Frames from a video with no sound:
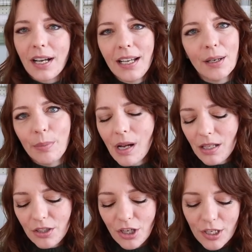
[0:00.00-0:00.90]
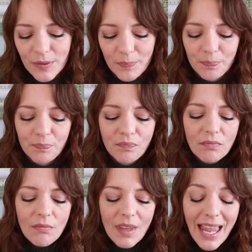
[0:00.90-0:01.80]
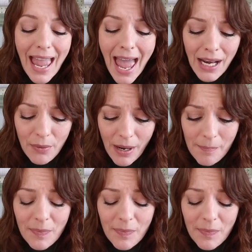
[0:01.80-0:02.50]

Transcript: I apologize. Anyway,